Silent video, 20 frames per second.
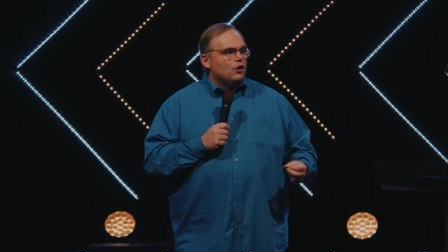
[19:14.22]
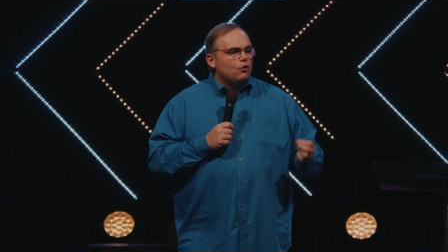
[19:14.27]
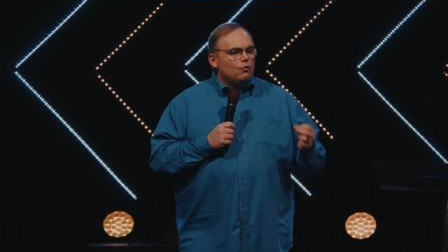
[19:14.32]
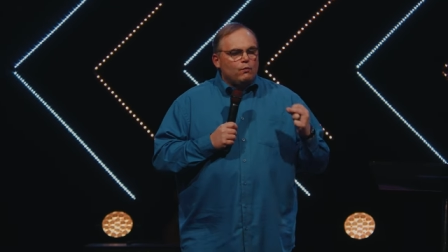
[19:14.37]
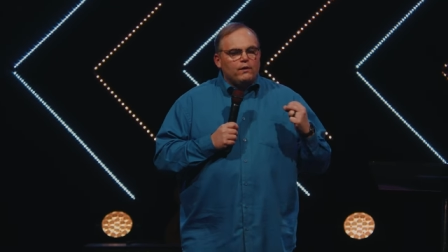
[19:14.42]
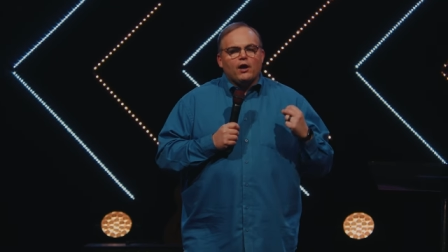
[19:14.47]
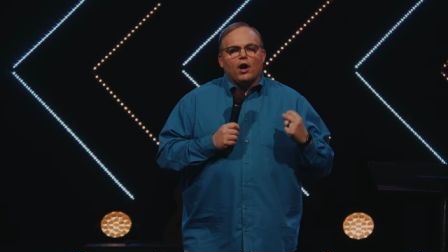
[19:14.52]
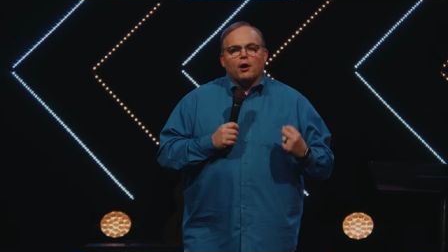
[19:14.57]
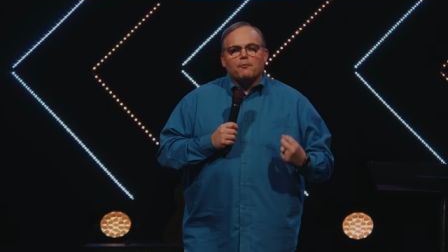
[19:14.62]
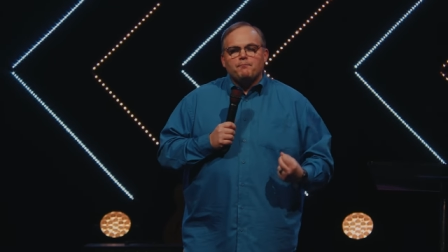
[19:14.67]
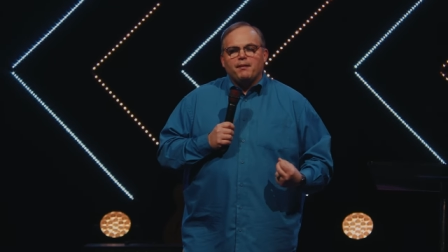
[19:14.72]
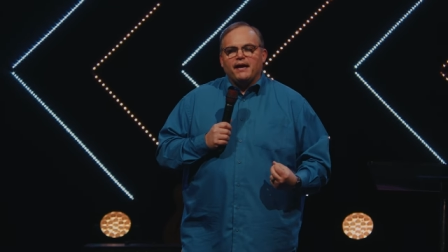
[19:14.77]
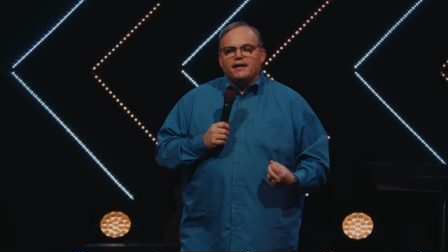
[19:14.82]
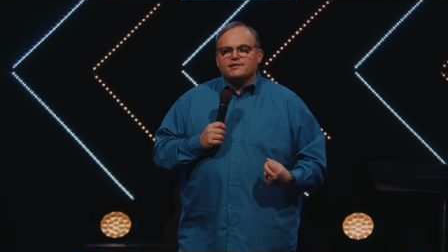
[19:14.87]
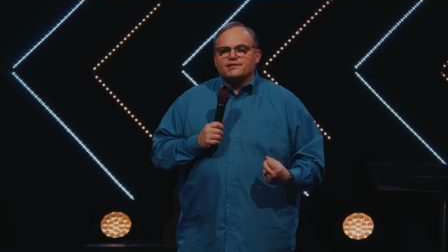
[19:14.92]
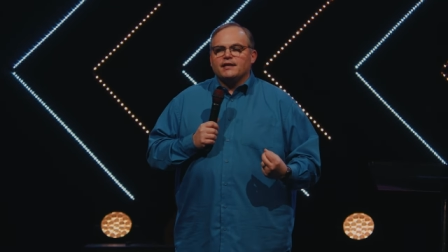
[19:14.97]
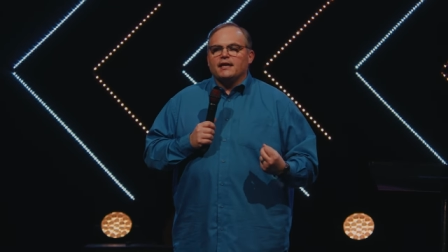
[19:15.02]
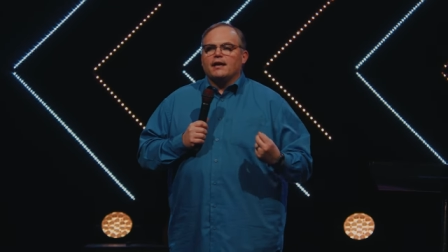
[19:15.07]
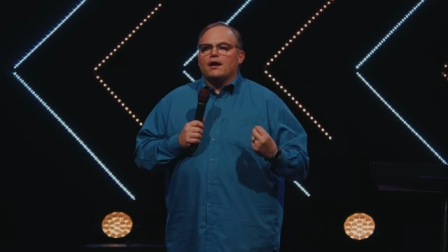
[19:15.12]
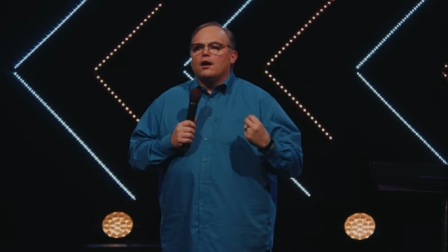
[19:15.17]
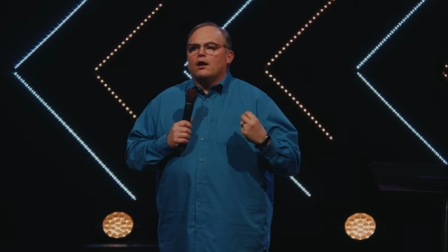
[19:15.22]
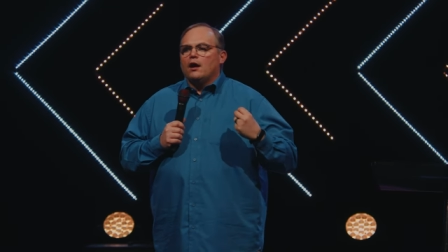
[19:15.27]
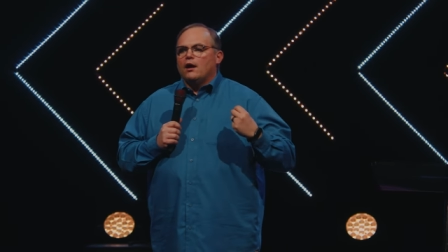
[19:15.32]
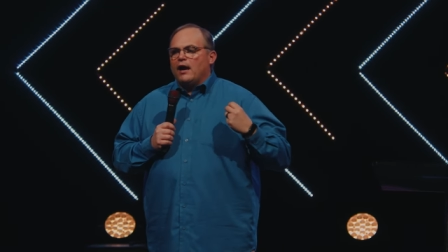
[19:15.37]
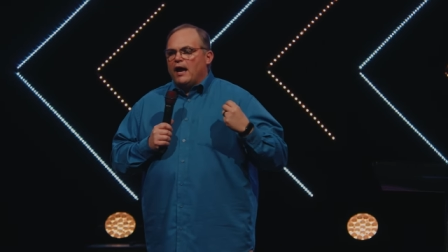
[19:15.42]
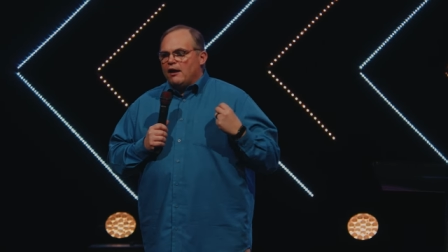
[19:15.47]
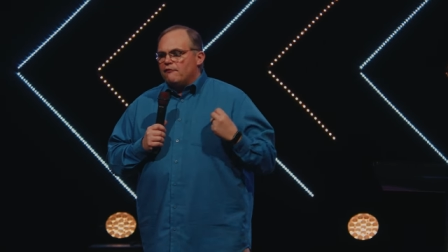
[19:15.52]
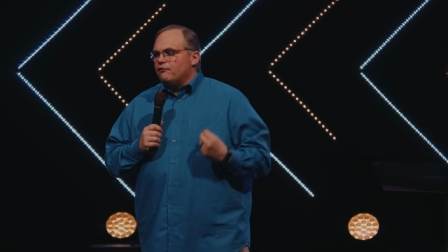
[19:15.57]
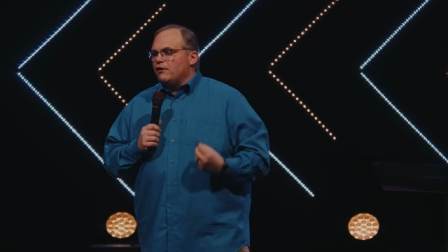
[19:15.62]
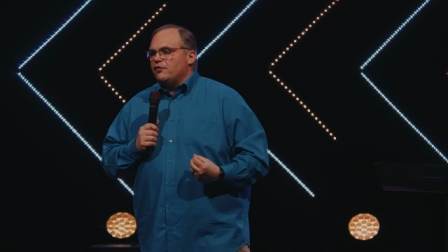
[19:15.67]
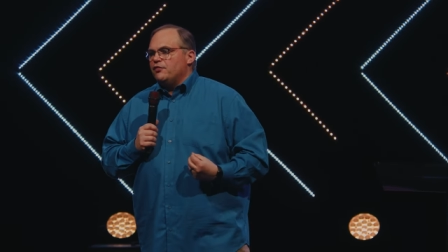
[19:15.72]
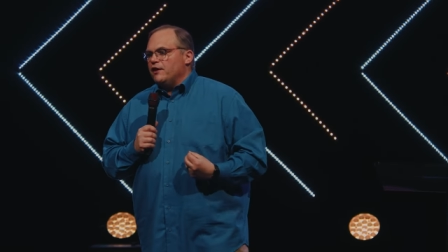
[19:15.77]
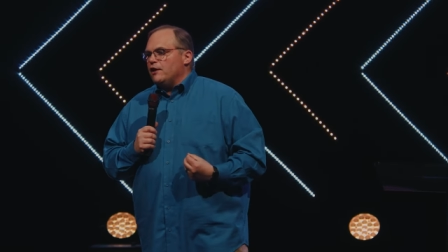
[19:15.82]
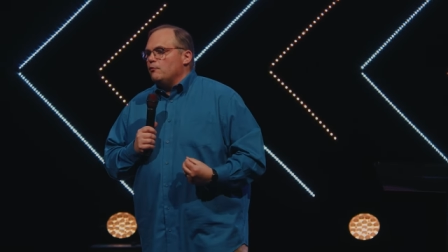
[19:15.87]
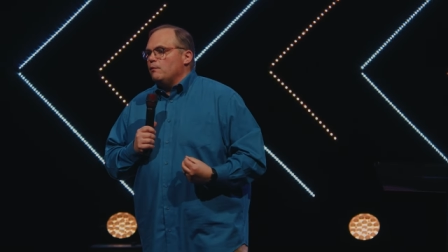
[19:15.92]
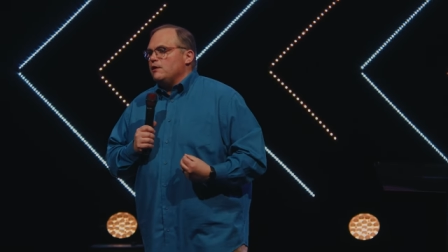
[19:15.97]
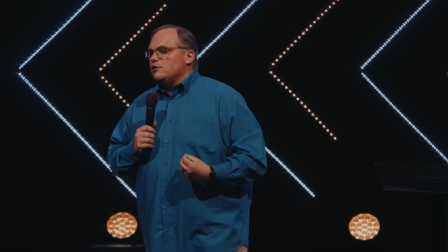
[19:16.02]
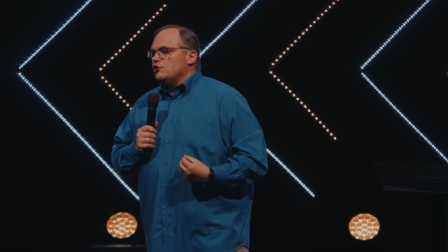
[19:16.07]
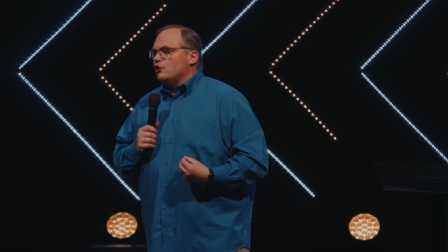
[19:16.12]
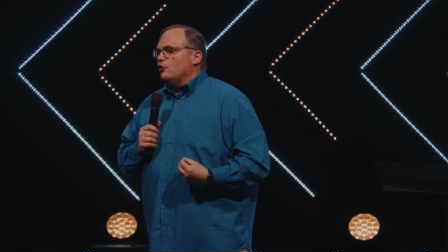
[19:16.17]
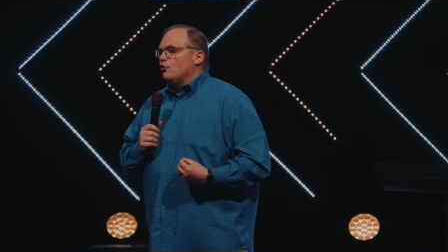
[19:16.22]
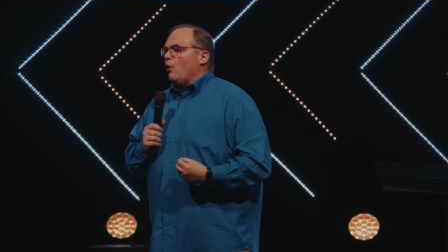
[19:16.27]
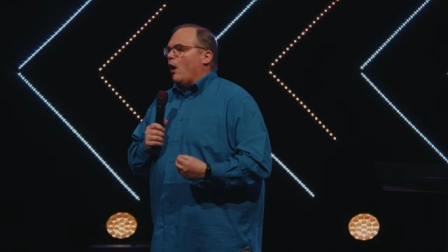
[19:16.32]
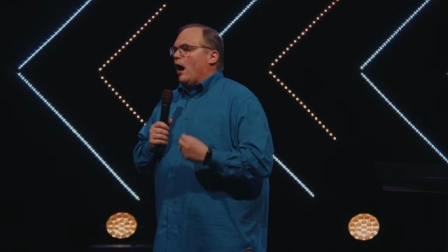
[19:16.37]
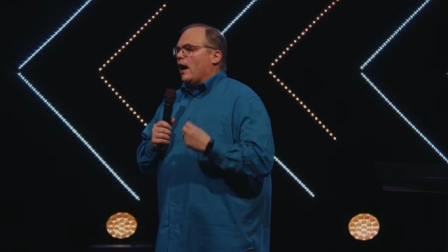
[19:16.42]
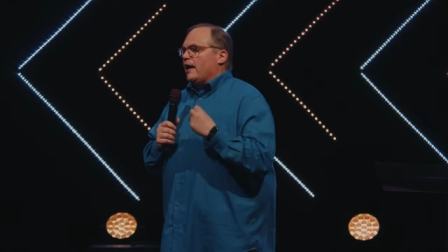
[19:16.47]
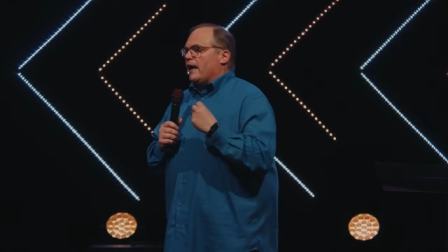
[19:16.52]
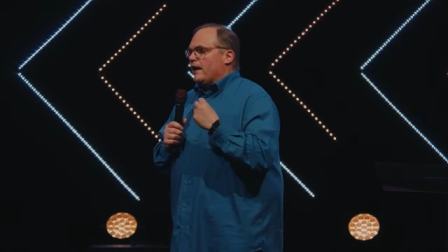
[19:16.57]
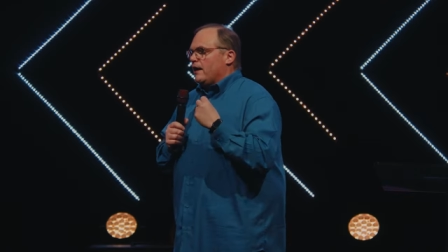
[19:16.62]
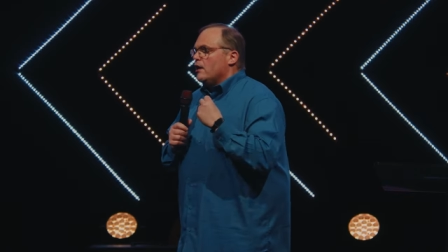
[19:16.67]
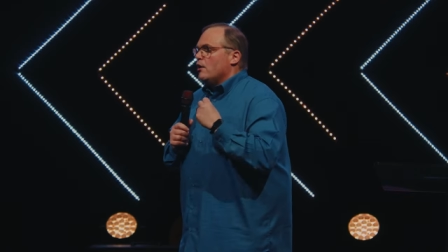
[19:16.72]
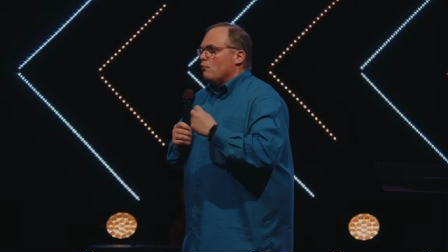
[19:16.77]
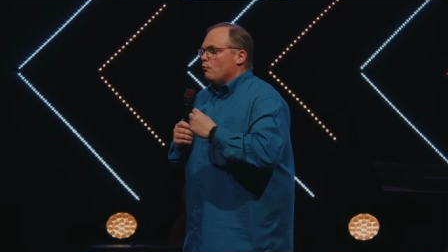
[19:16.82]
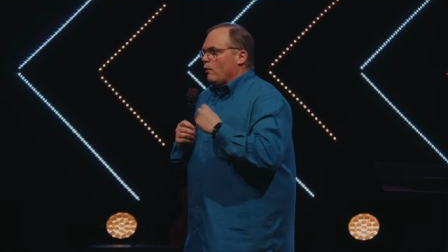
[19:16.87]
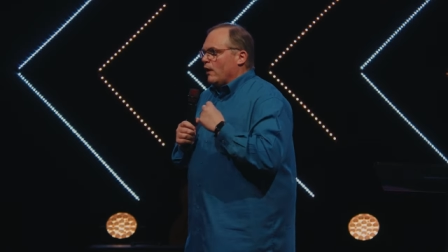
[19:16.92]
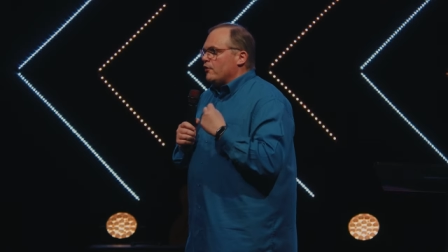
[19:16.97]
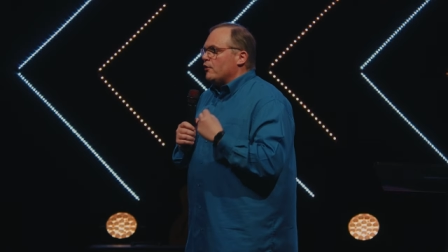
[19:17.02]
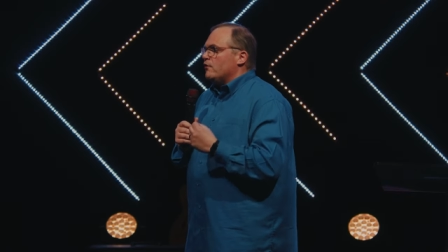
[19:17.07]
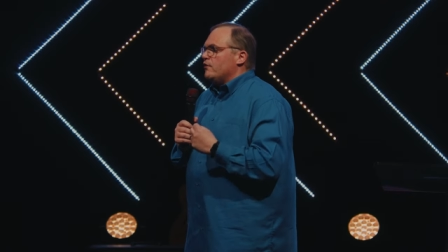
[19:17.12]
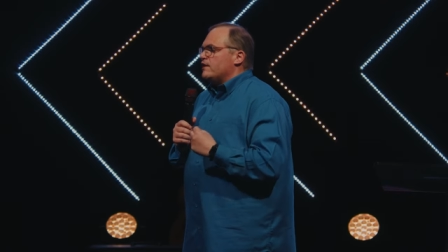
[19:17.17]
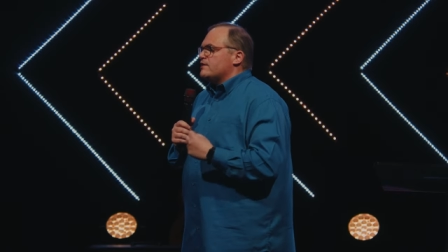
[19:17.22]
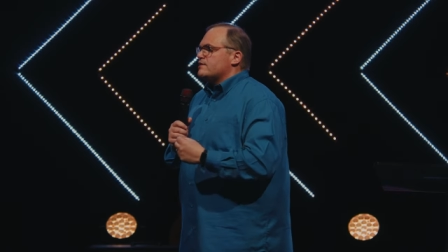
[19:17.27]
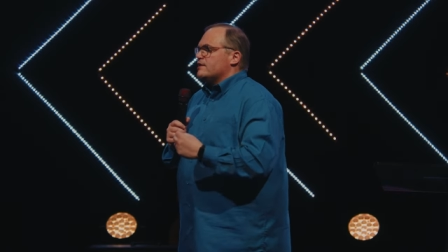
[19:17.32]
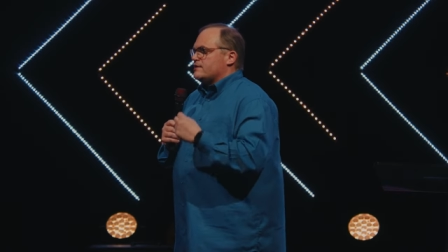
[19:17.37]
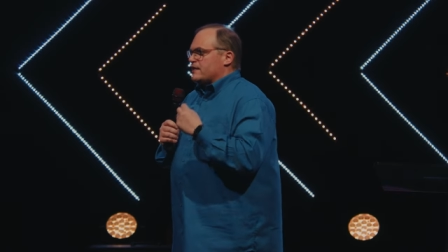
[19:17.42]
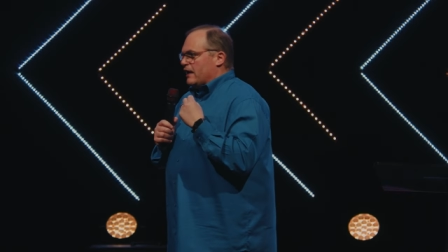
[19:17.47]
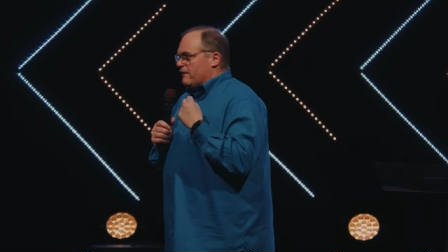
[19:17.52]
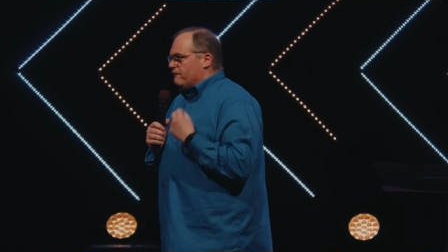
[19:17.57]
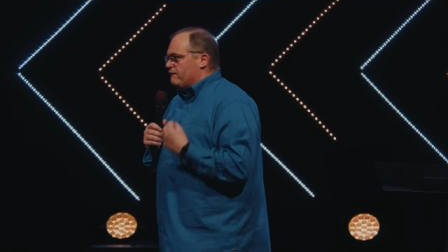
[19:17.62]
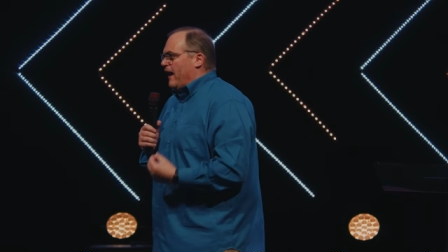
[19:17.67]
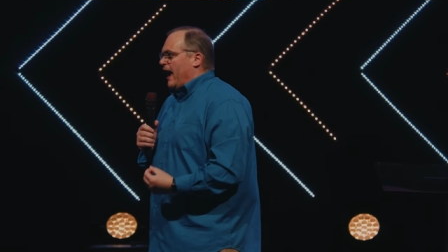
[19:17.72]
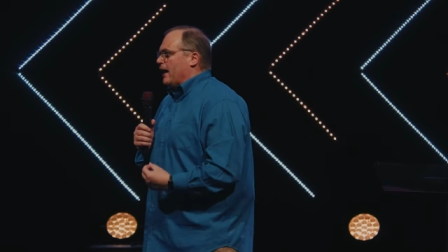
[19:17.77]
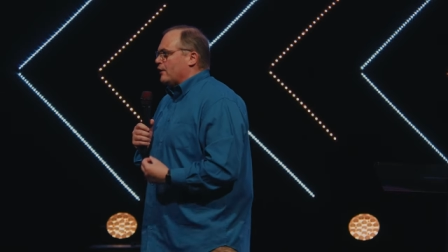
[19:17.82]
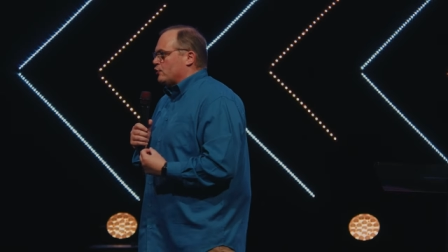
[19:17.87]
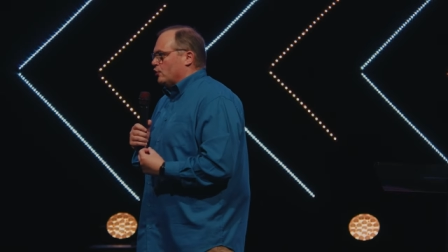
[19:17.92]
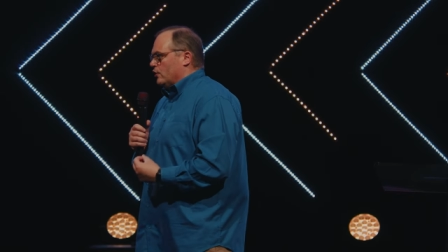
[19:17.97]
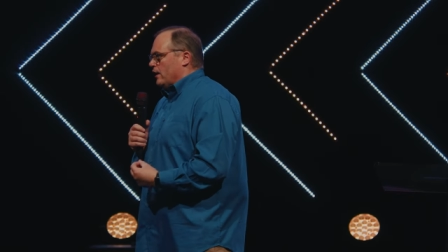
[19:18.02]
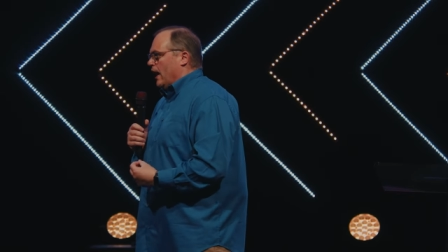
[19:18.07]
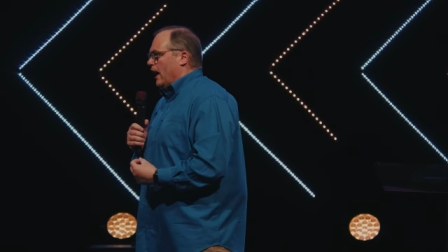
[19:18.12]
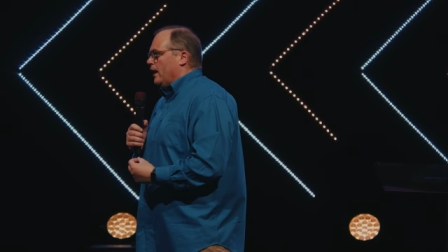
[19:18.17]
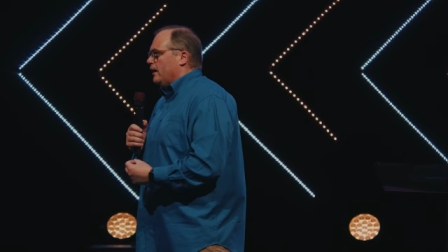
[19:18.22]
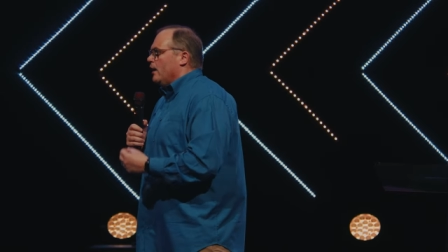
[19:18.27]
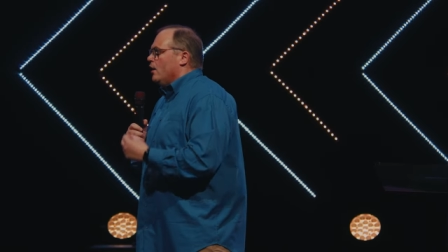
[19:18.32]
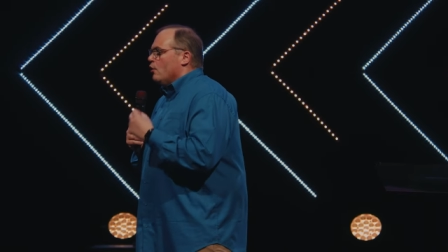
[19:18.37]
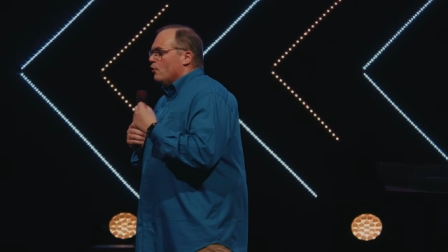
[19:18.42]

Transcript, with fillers: We are basing everything we do on a whether this is a fact or not,